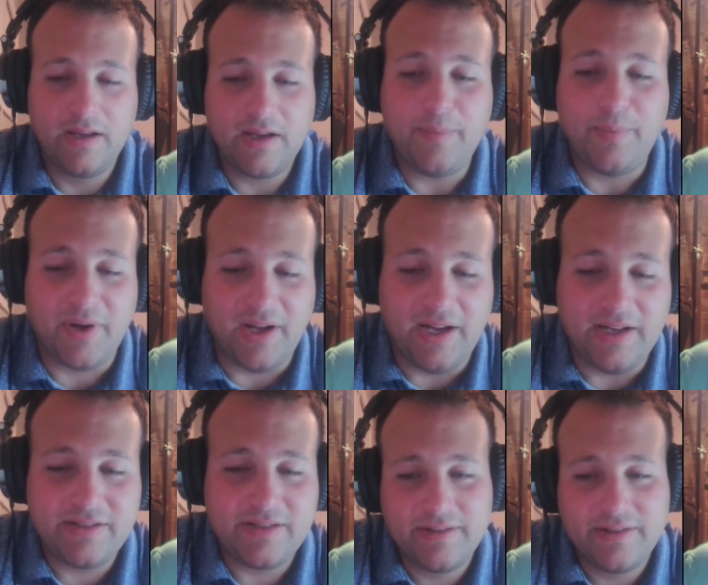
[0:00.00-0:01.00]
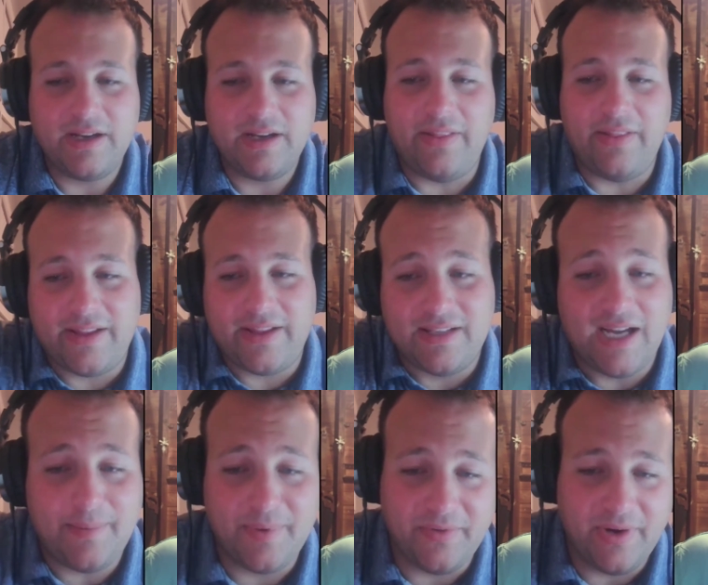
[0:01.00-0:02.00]
A Couple guys. I like the
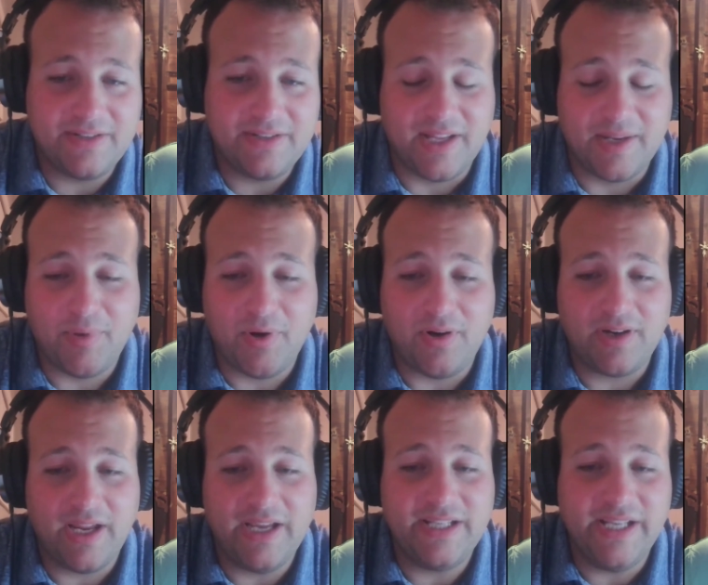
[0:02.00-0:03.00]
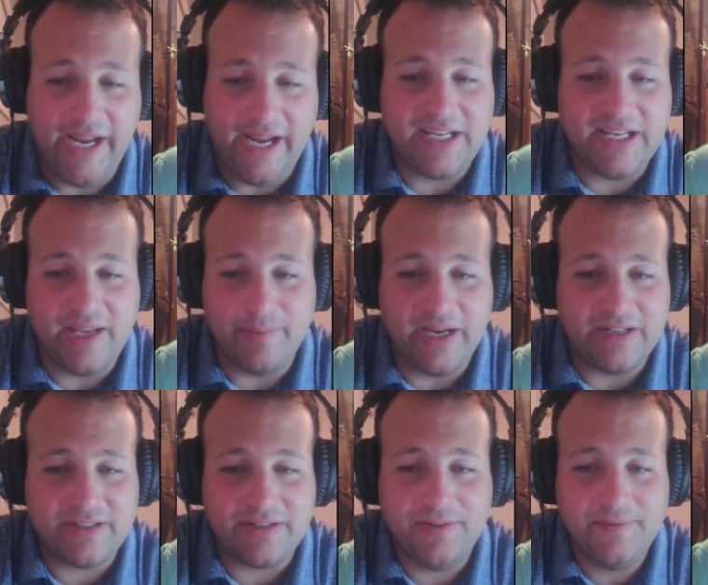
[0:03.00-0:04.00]
top of the range. I like Paul Casey and Abe
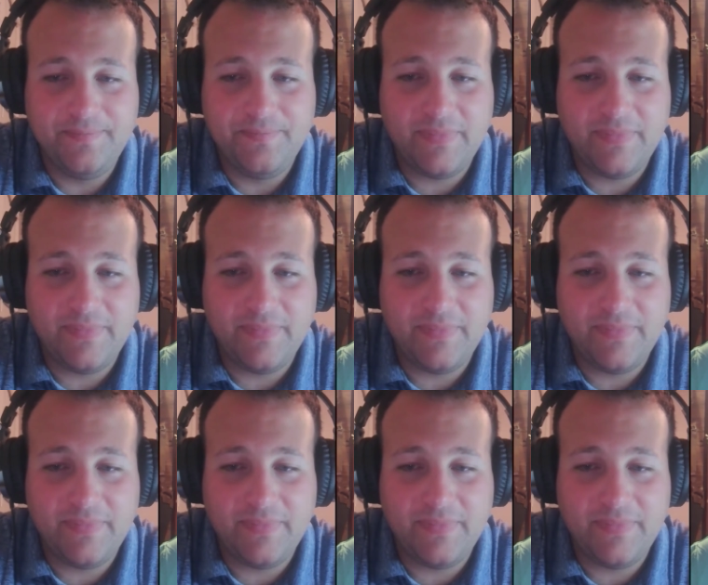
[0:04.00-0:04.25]
Ancer.